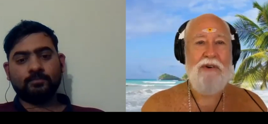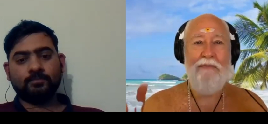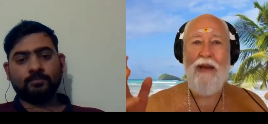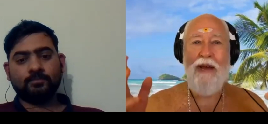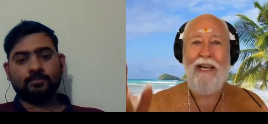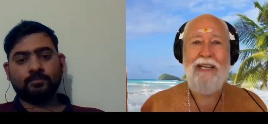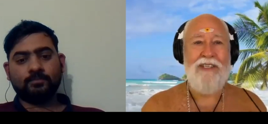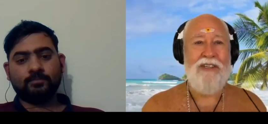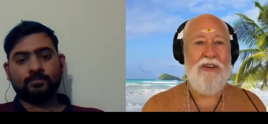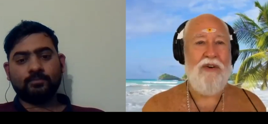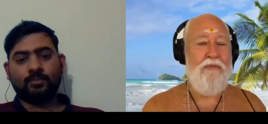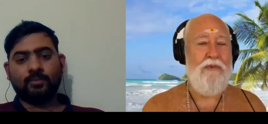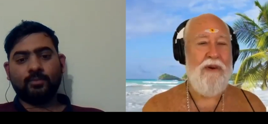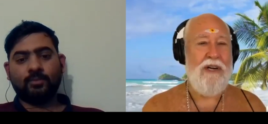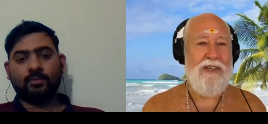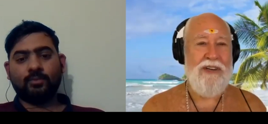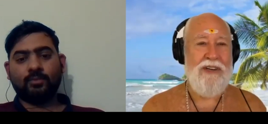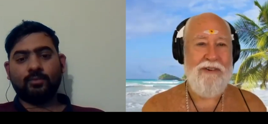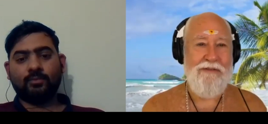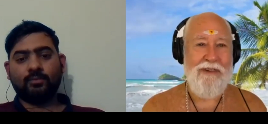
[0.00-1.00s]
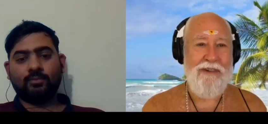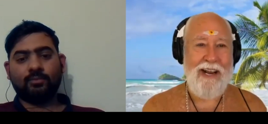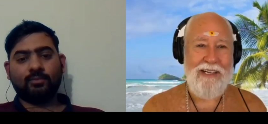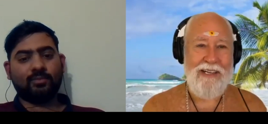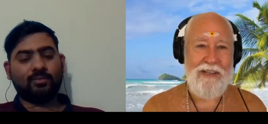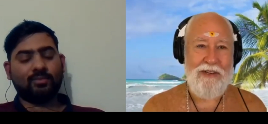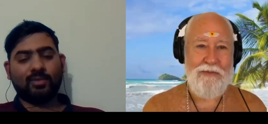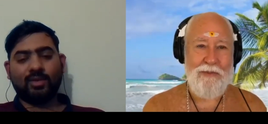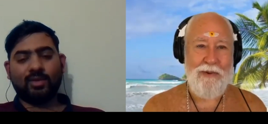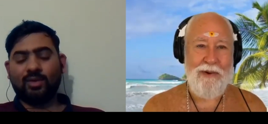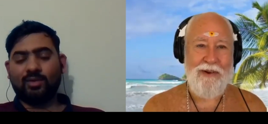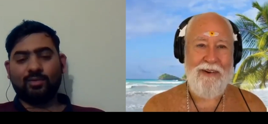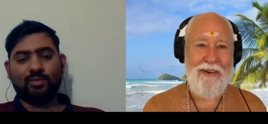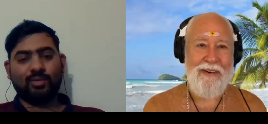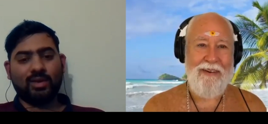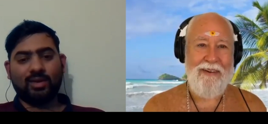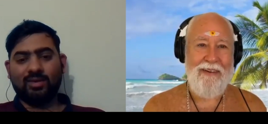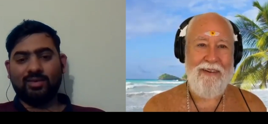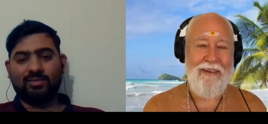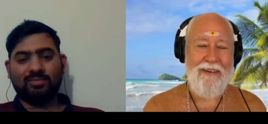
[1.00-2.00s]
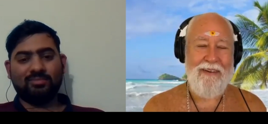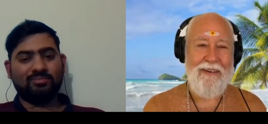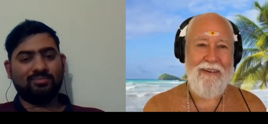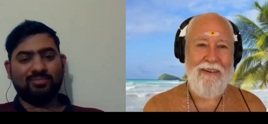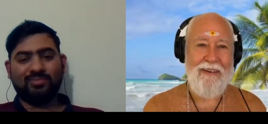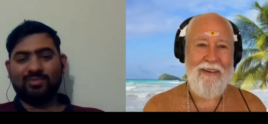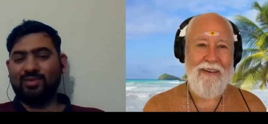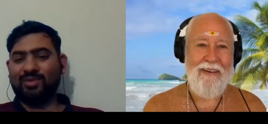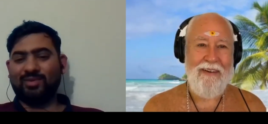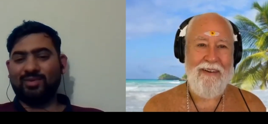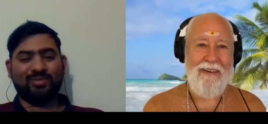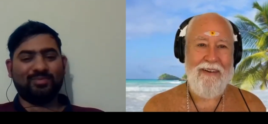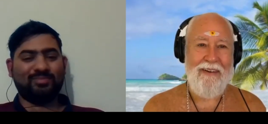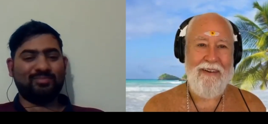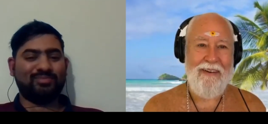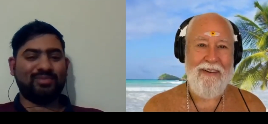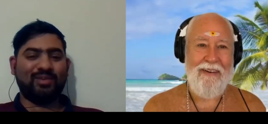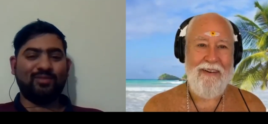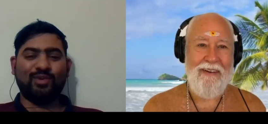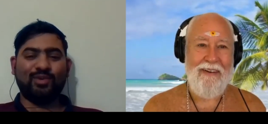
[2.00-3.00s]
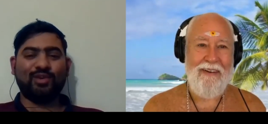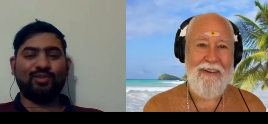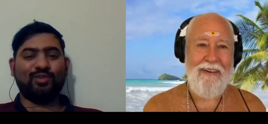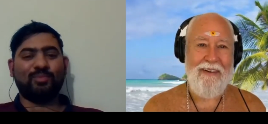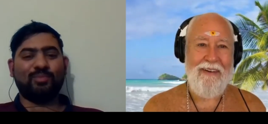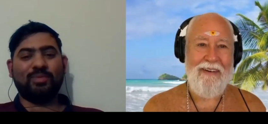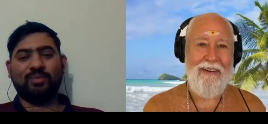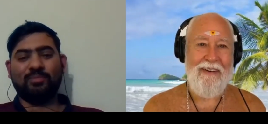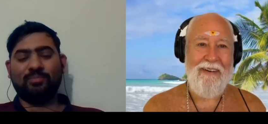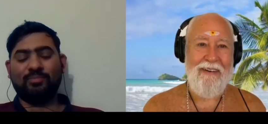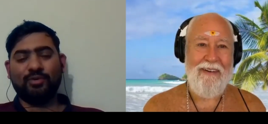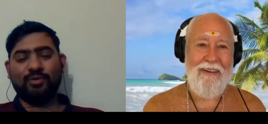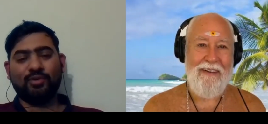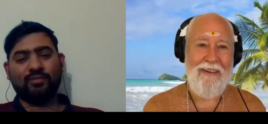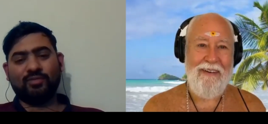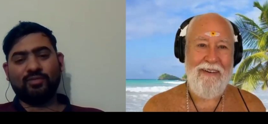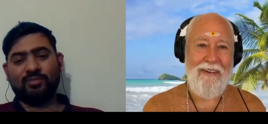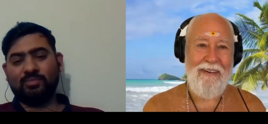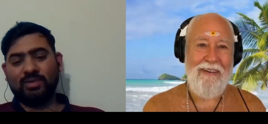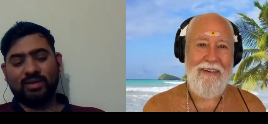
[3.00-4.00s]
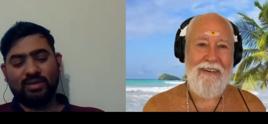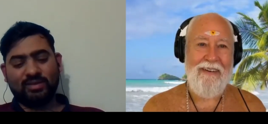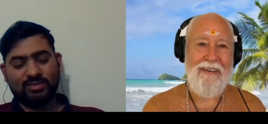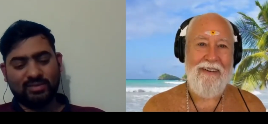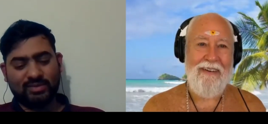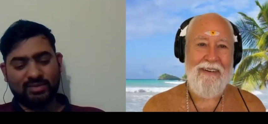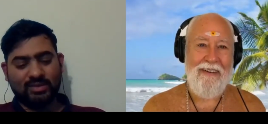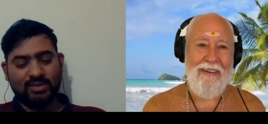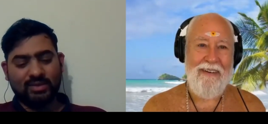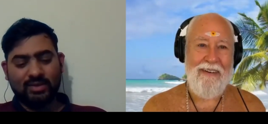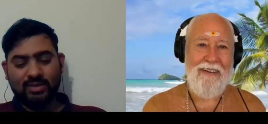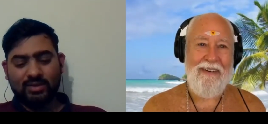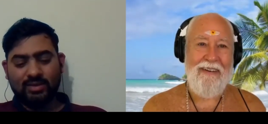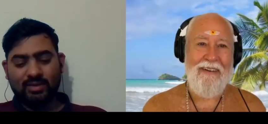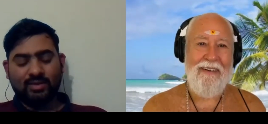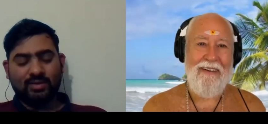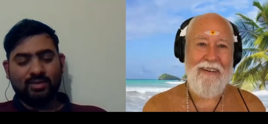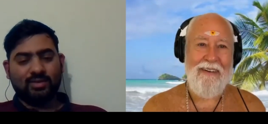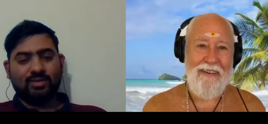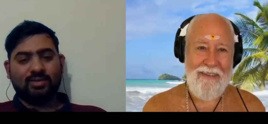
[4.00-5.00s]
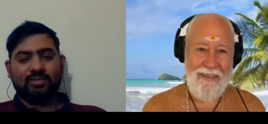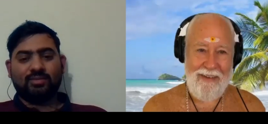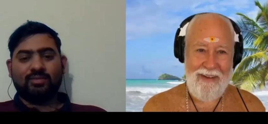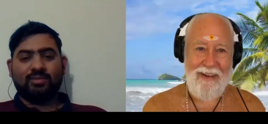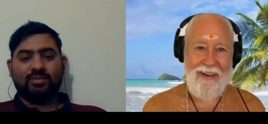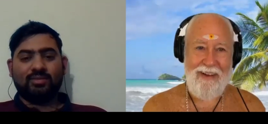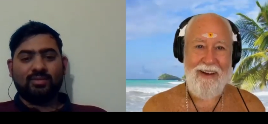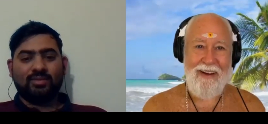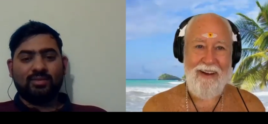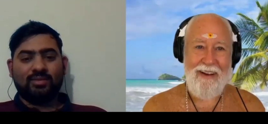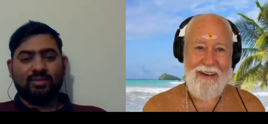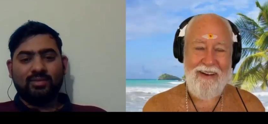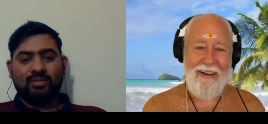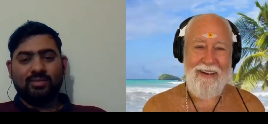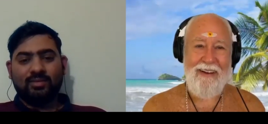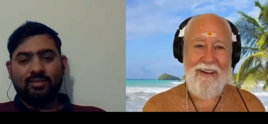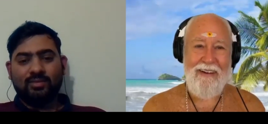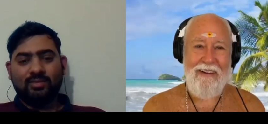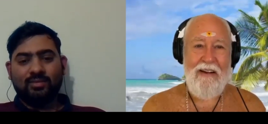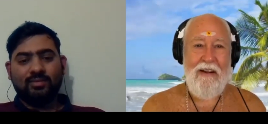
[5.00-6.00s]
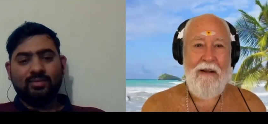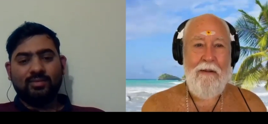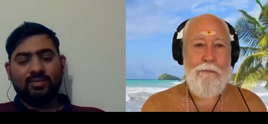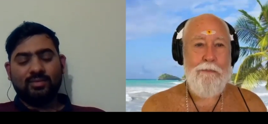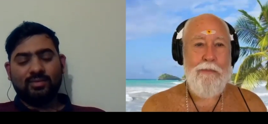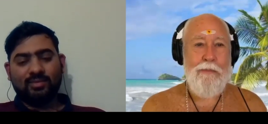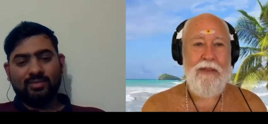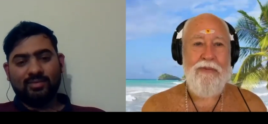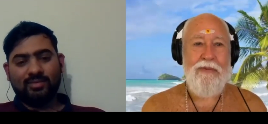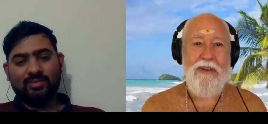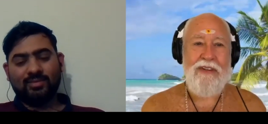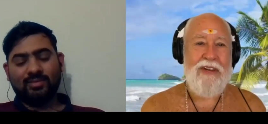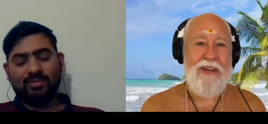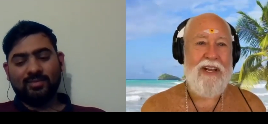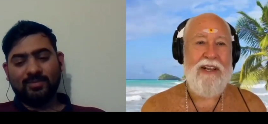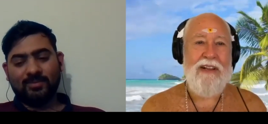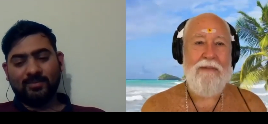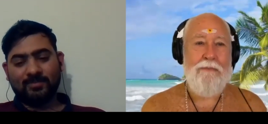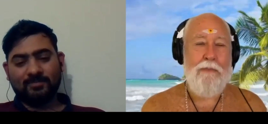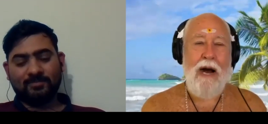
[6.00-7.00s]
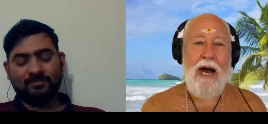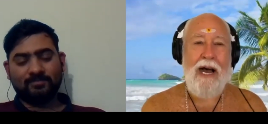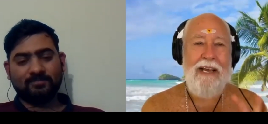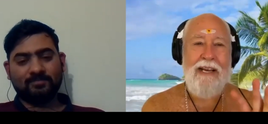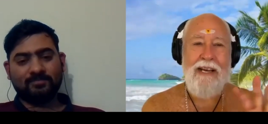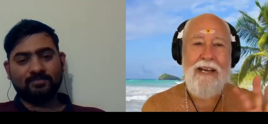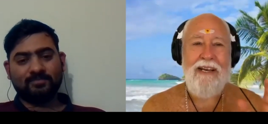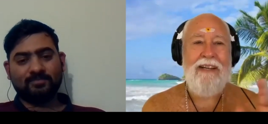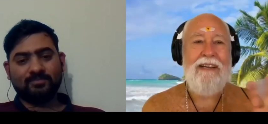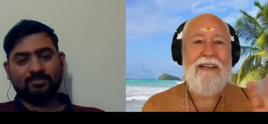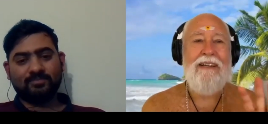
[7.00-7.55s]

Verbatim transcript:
Speaker 1: make so much advancement.
Speaker 2: Oh, yeah. Oh, that world would be a beautiful place.
Speaker 1: Yeah. But see, Maya